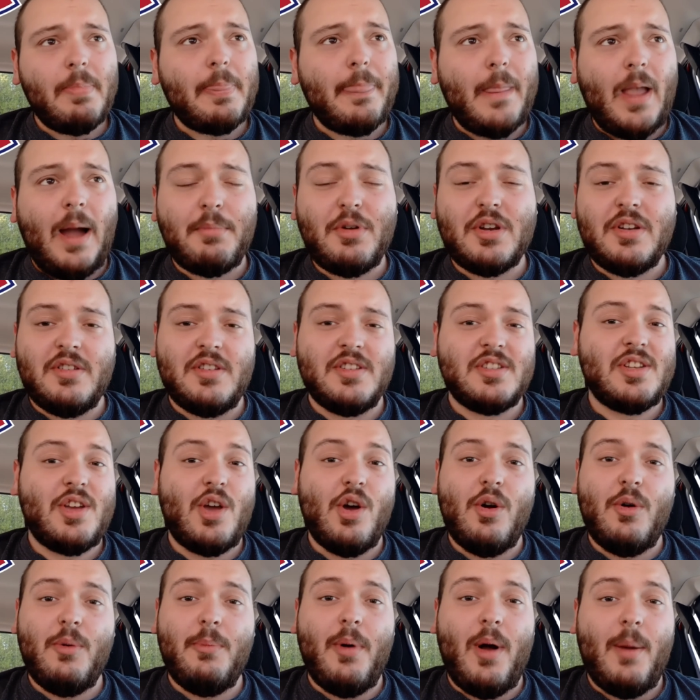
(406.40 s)
I'm going to just
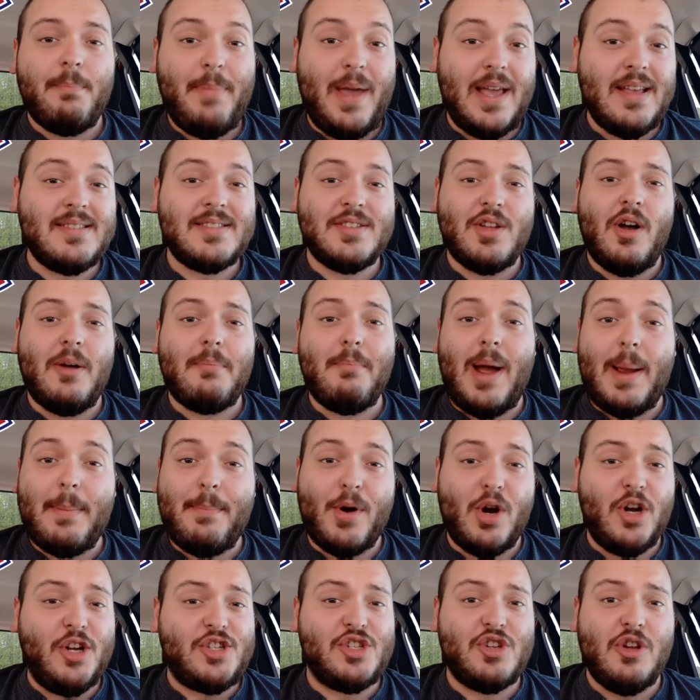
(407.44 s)
go based on my
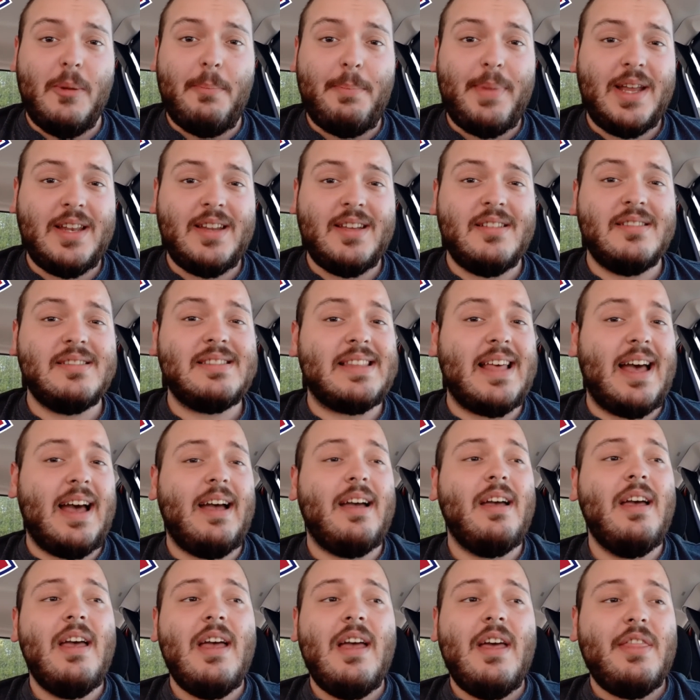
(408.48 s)
personal opinions,
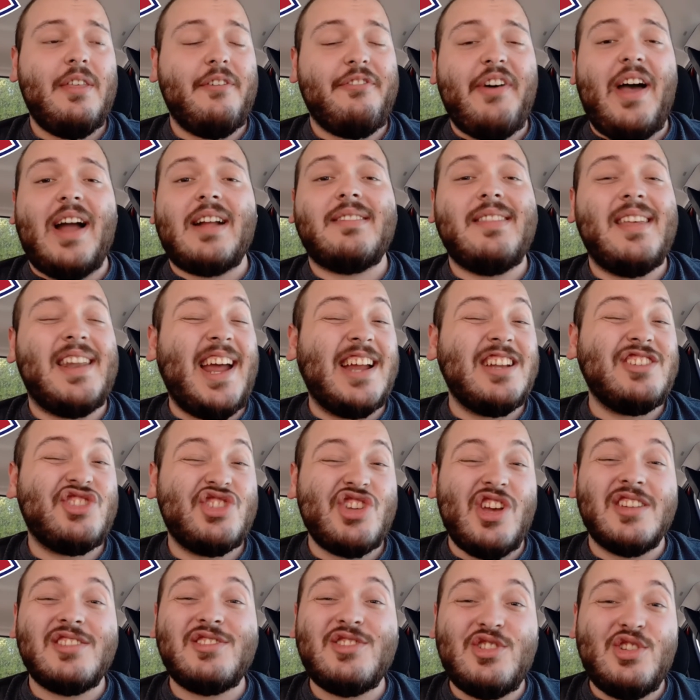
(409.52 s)
that the fact that I
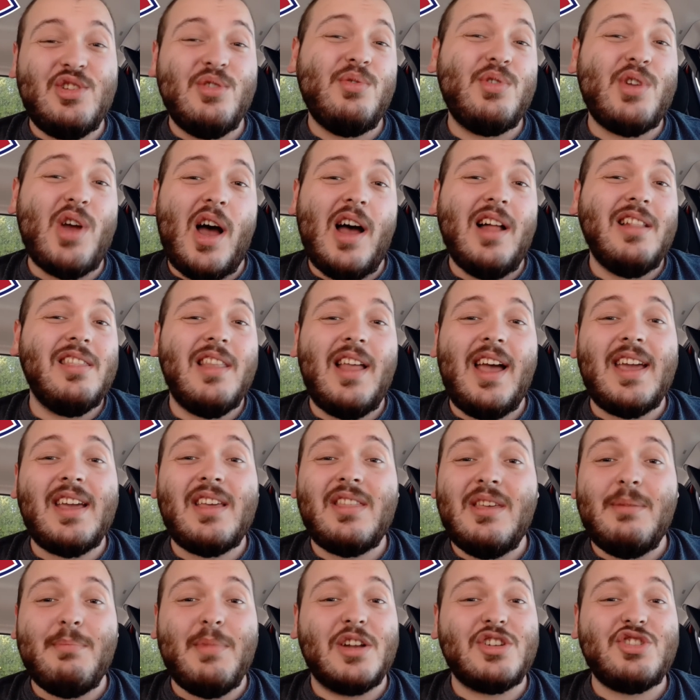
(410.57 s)
just do not
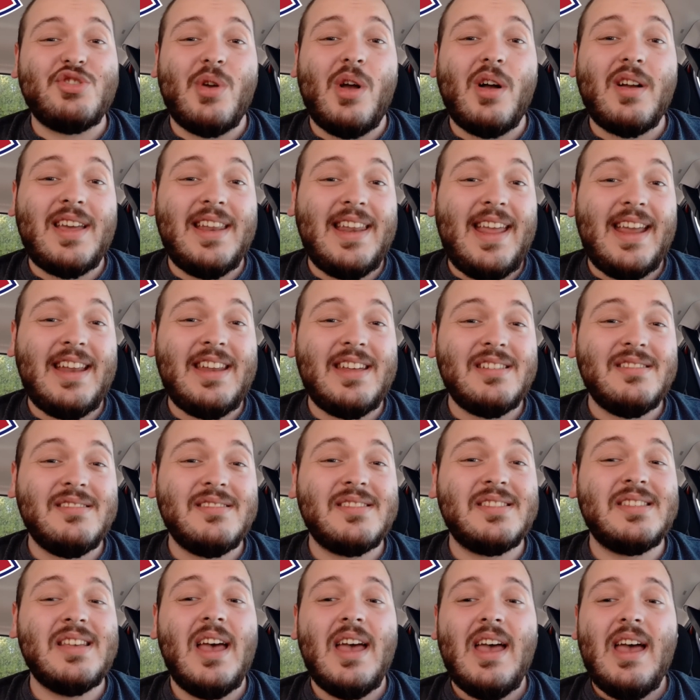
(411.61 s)
like the Montreal
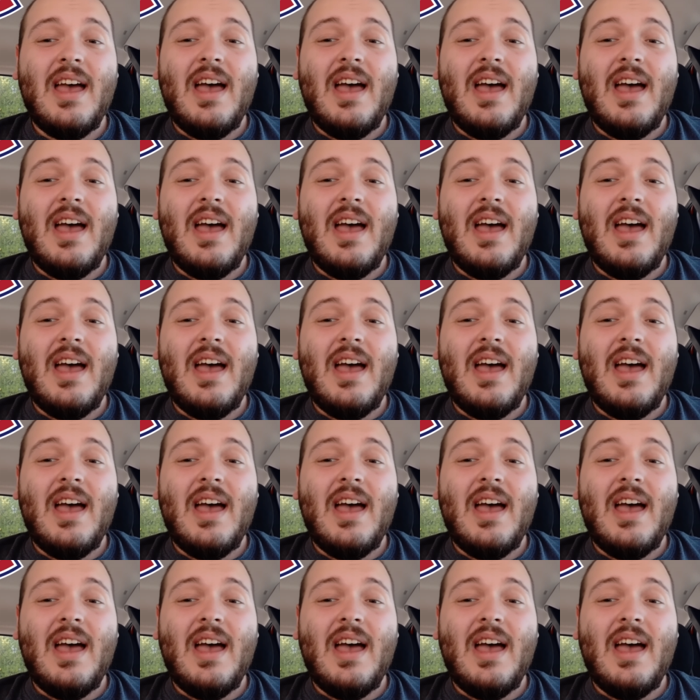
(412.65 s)
Canadiens,